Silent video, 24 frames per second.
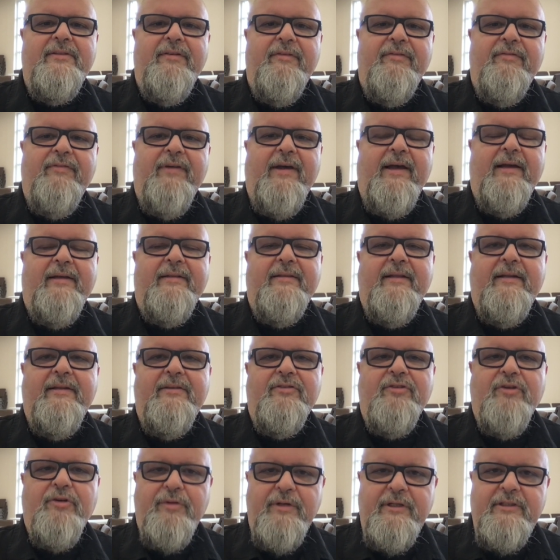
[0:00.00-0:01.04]
the fact that
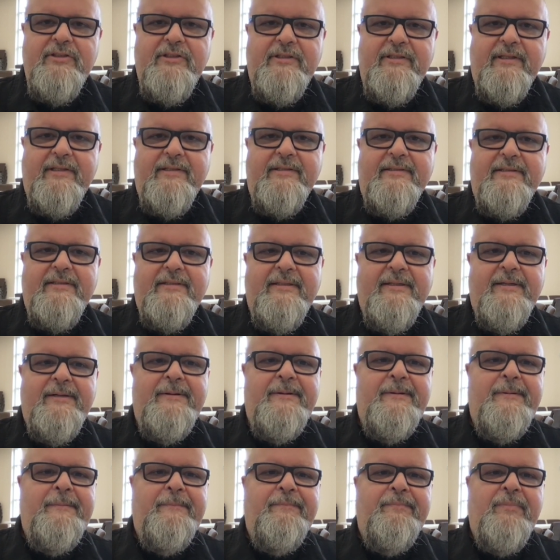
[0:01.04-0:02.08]
as Christians,
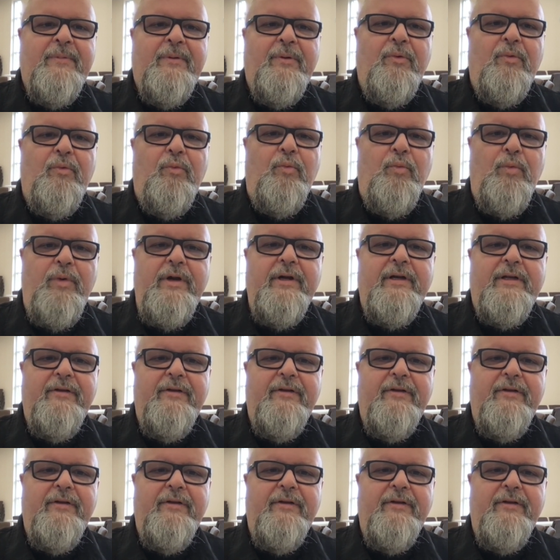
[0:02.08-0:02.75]
we're